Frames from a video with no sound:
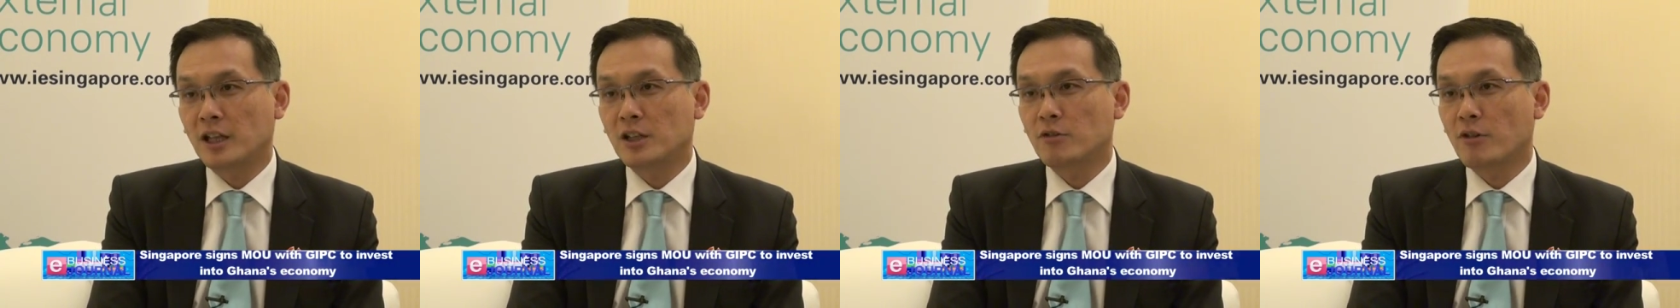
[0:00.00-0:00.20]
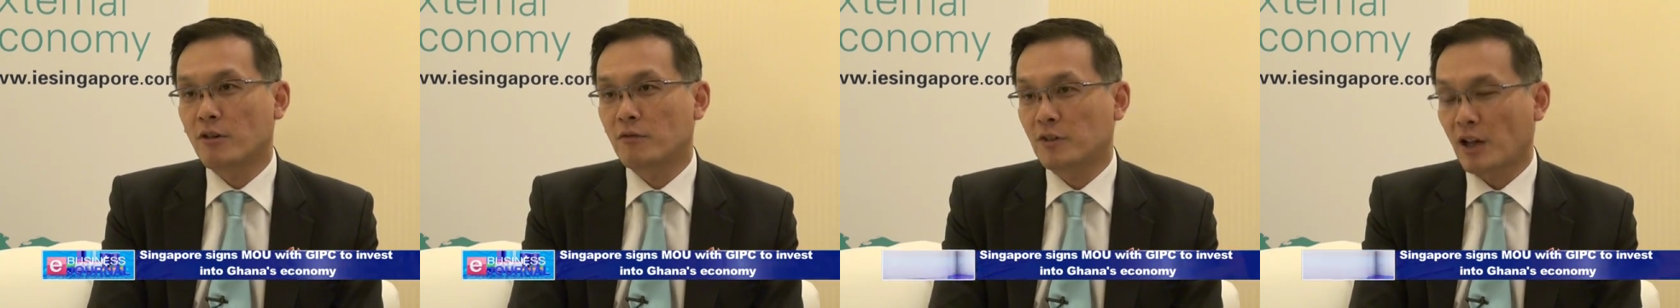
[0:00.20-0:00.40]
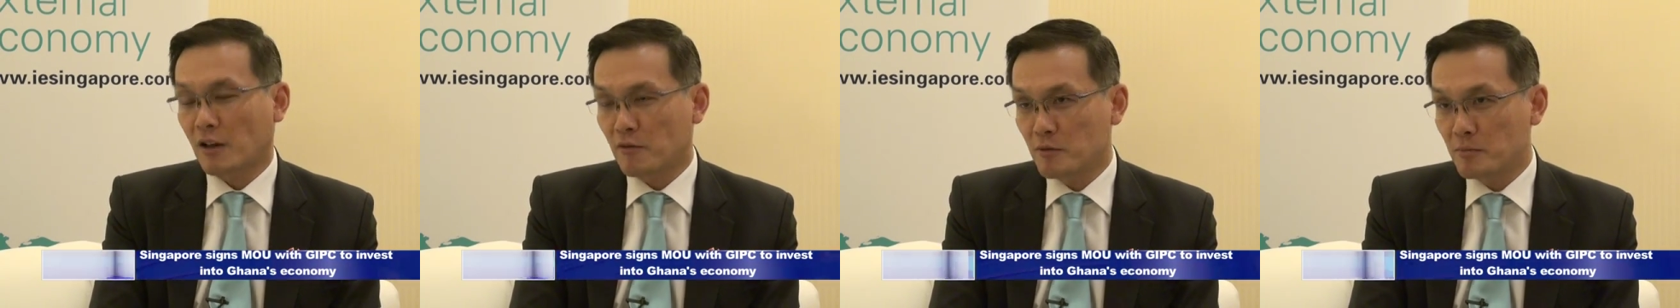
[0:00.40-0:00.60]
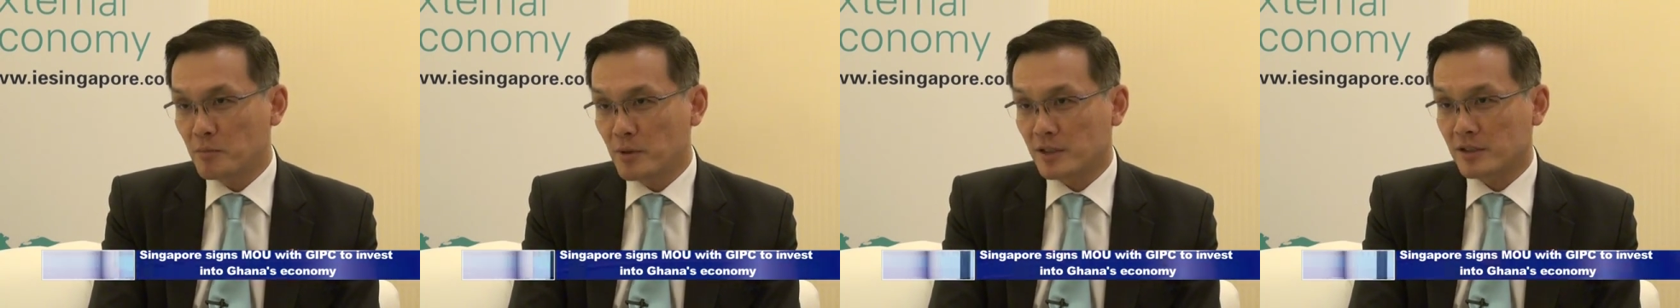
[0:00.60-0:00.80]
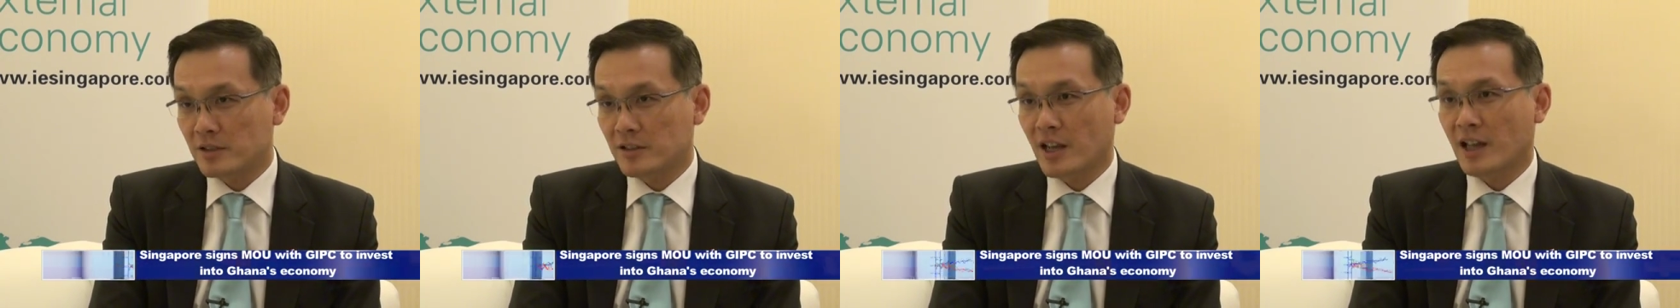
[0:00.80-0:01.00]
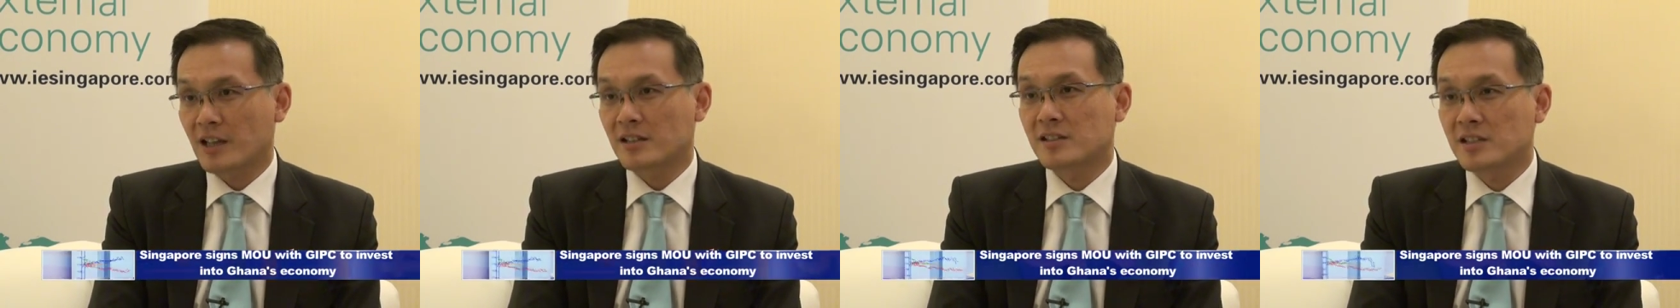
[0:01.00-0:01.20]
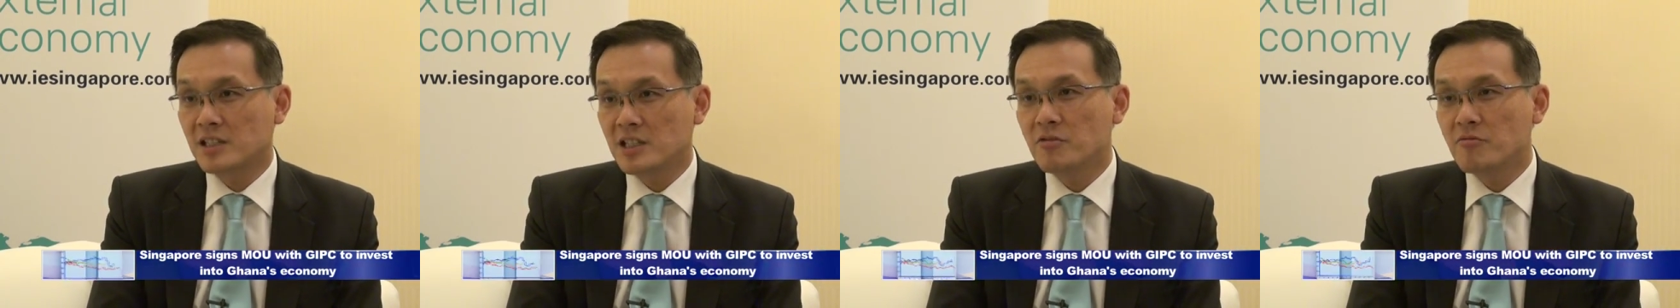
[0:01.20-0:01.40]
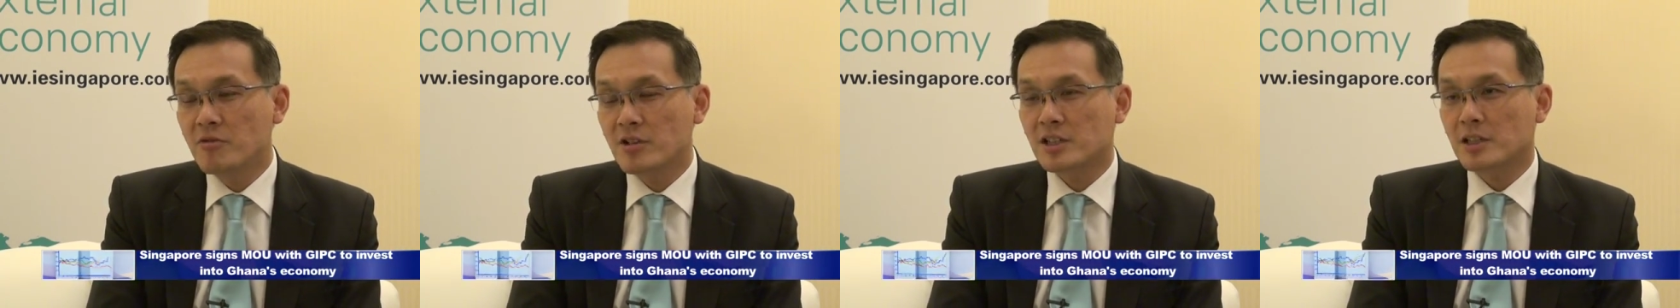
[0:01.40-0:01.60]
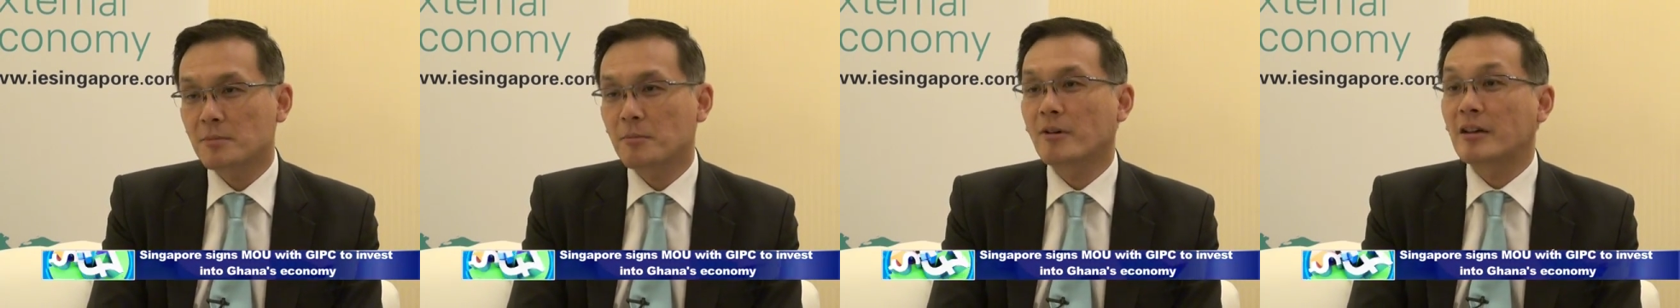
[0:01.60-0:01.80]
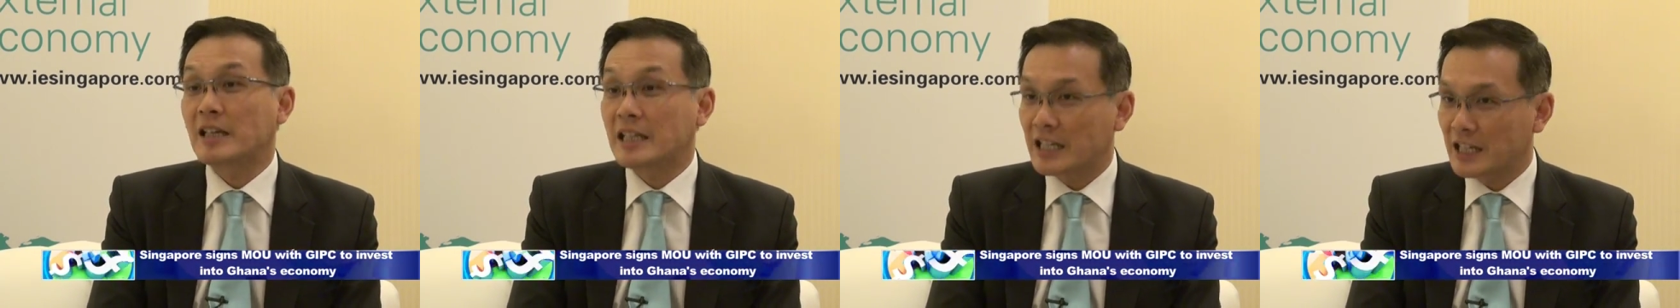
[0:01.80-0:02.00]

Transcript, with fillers: and you have governments that are serious about